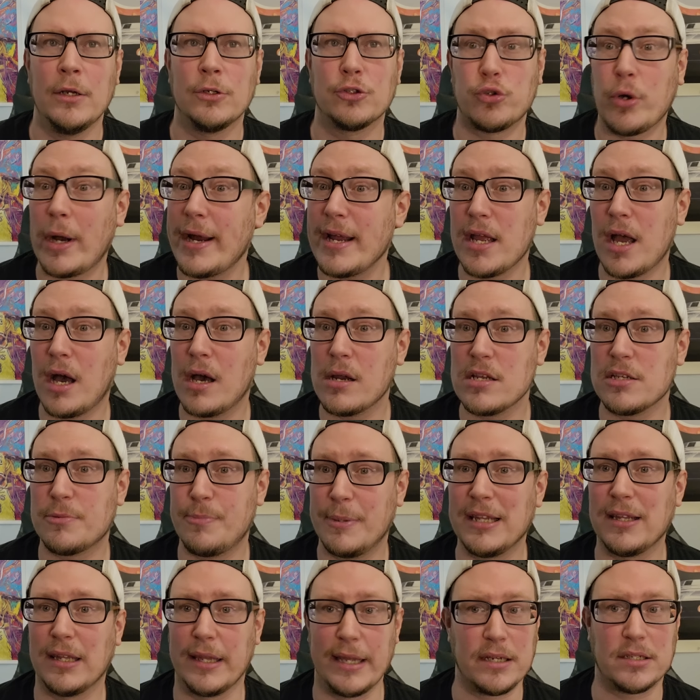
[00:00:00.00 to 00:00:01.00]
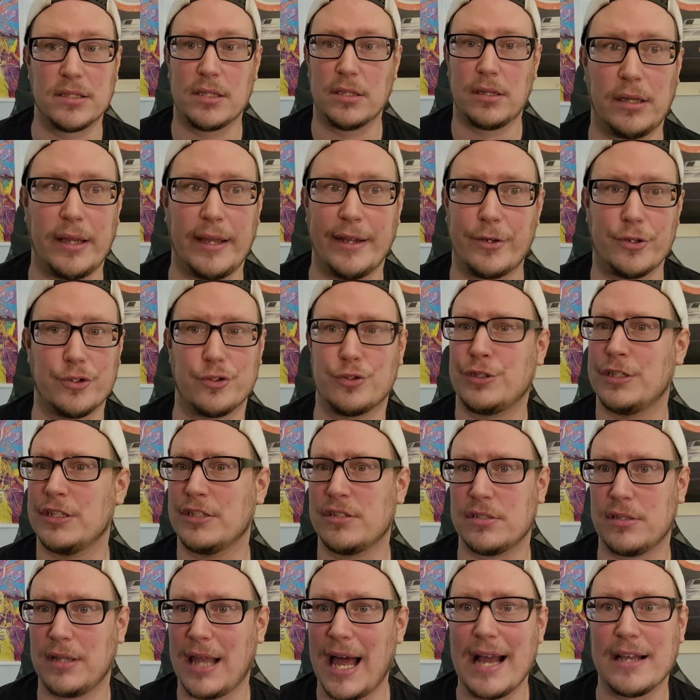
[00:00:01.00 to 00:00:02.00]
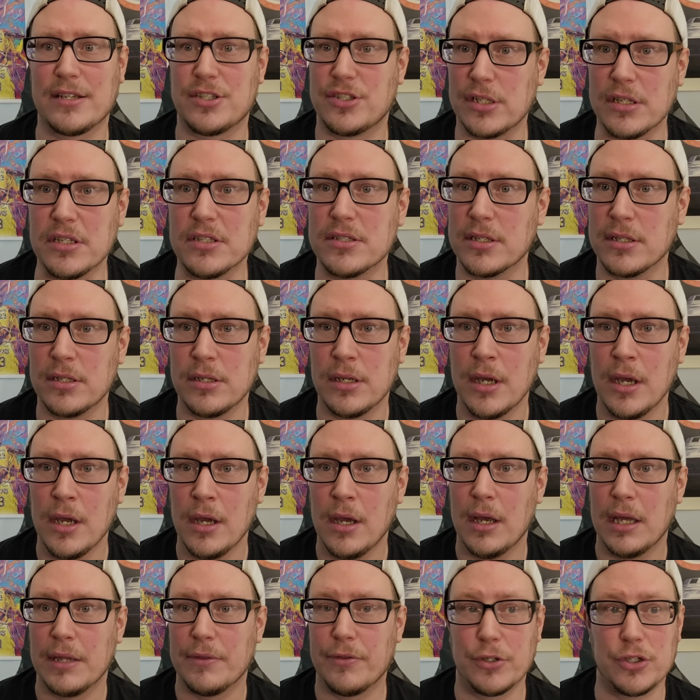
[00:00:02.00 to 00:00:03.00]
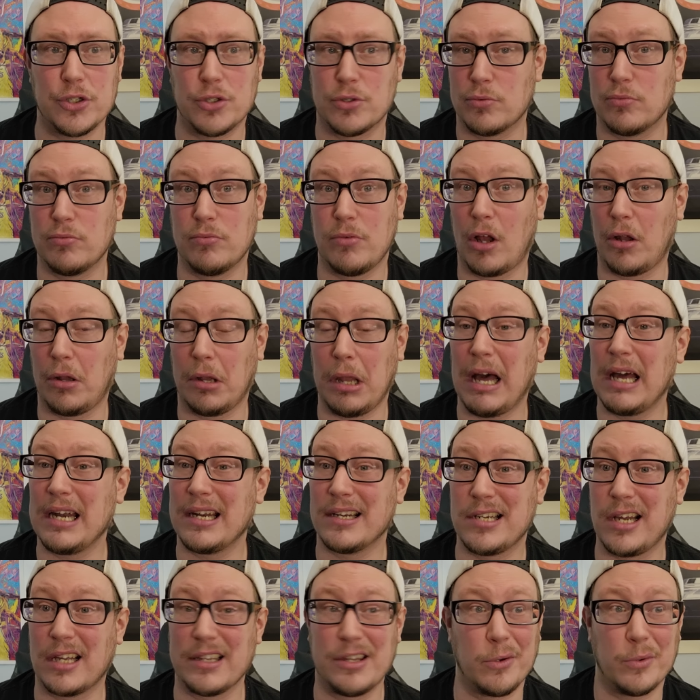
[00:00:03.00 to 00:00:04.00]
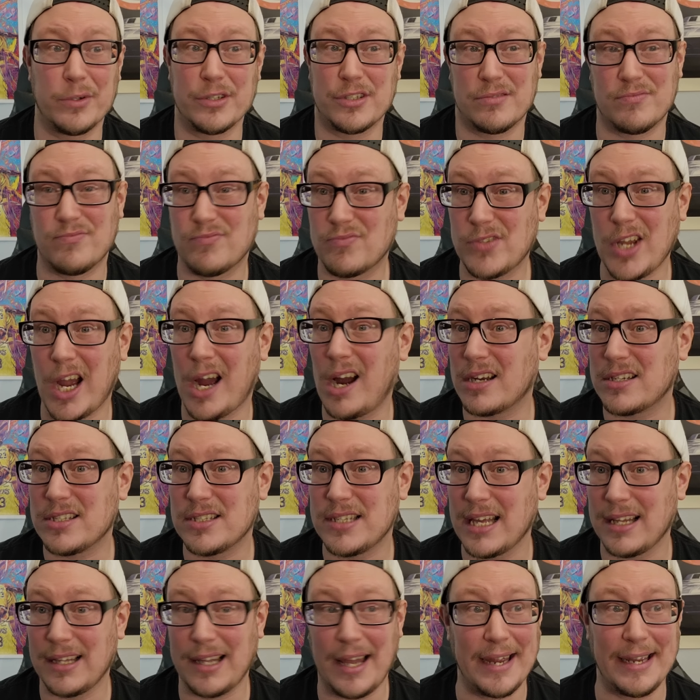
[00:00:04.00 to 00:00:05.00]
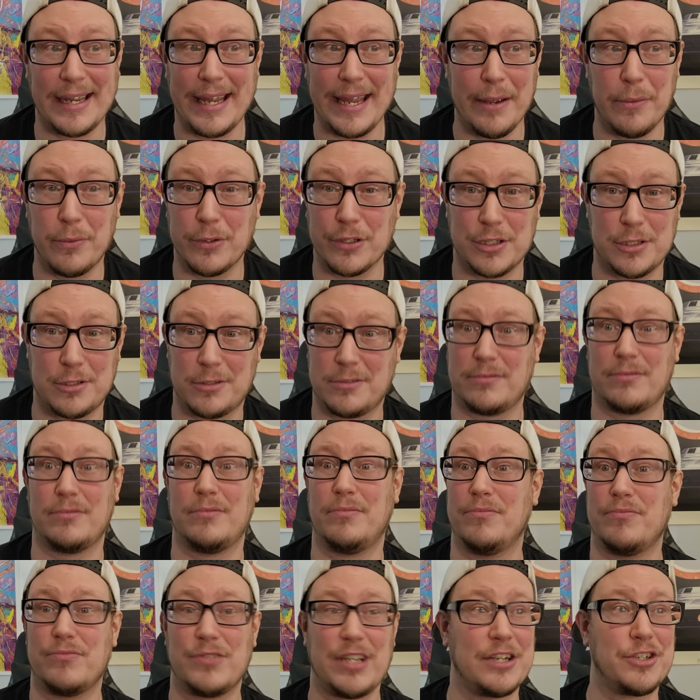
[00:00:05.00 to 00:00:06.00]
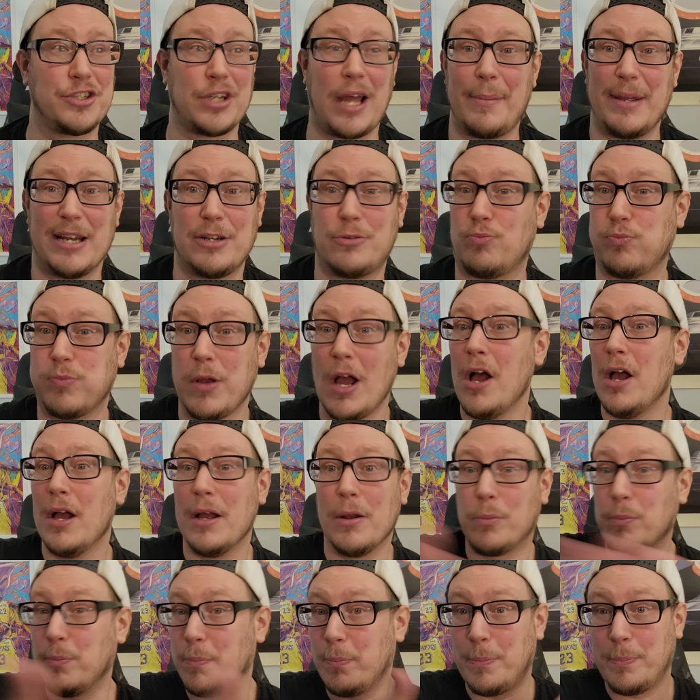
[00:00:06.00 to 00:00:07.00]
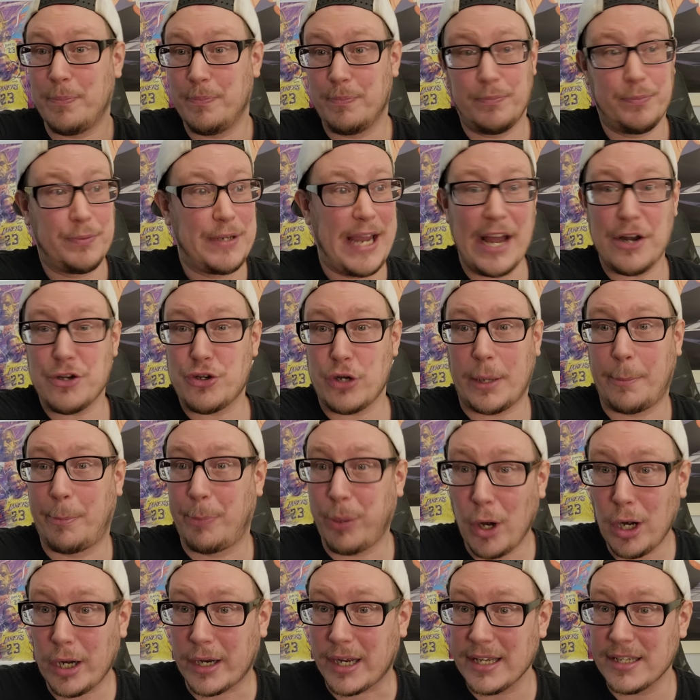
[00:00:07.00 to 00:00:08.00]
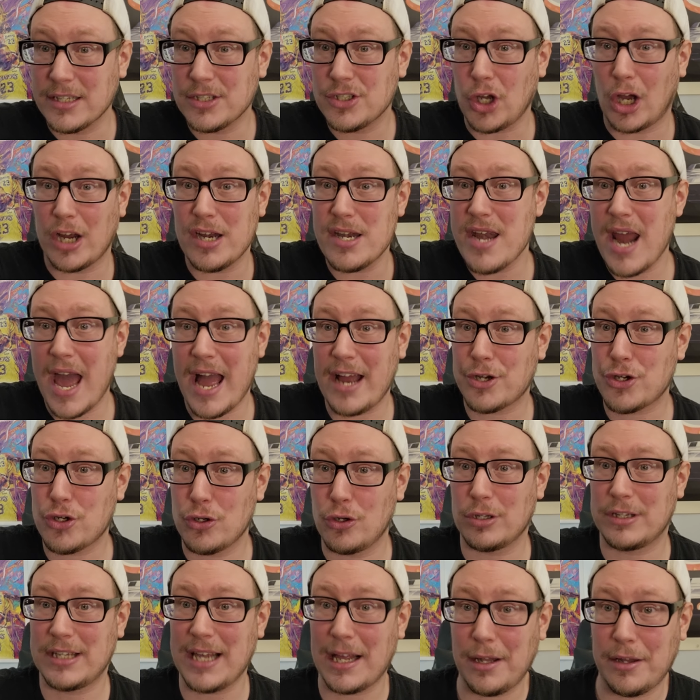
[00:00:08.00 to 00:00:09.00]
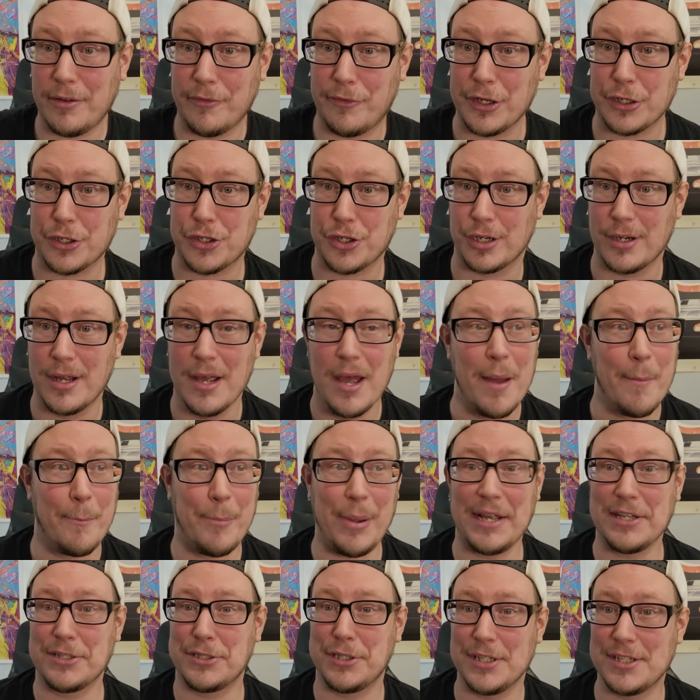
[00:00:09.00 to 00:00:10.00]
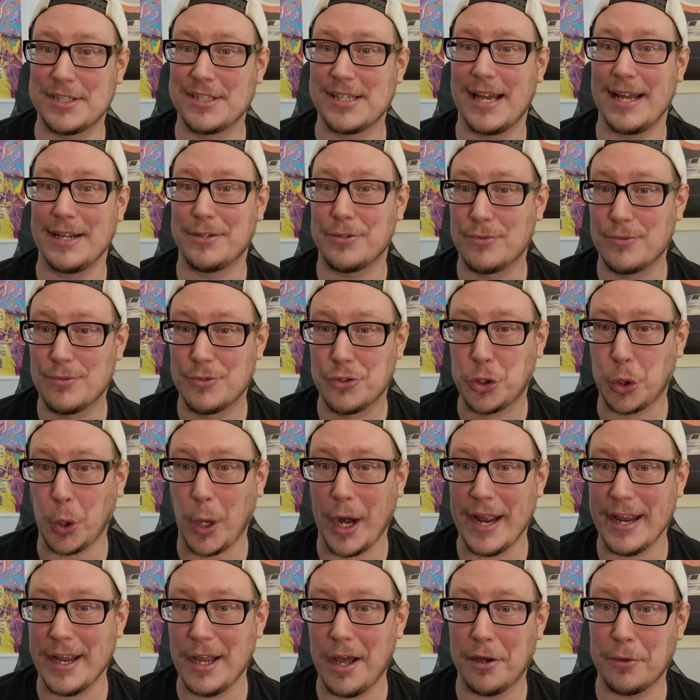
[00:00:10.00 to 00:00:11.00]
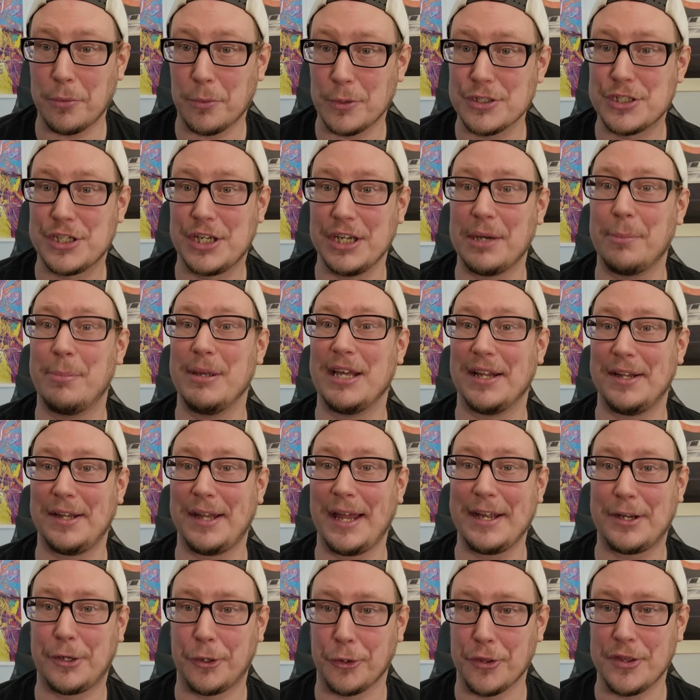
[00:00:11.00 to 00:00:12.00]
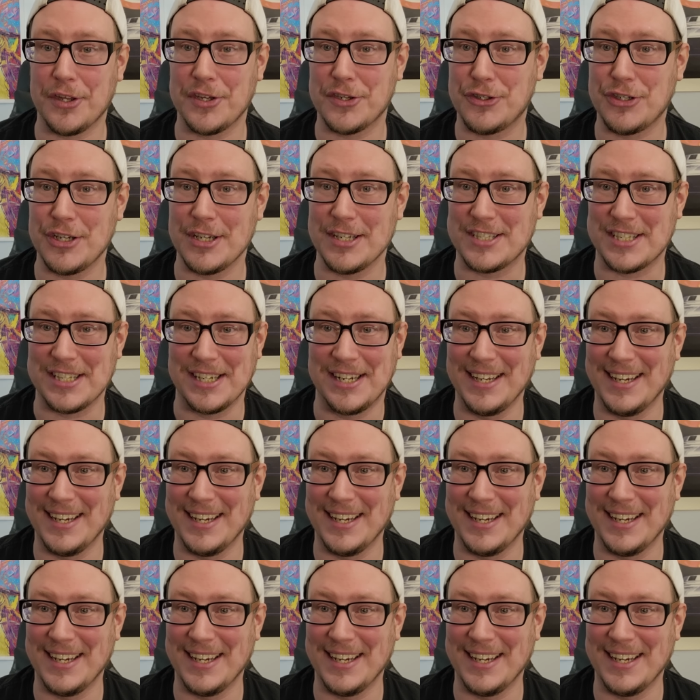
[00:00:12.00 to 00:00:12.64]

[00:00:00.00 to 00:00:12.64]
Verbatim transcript: Trae Young has been linked Lakers since last season. There's a lot of time. There was talks that like it was essentially. I mean, Kendrick Perkins on national television basically said Trae Young was going to be a Laker this season.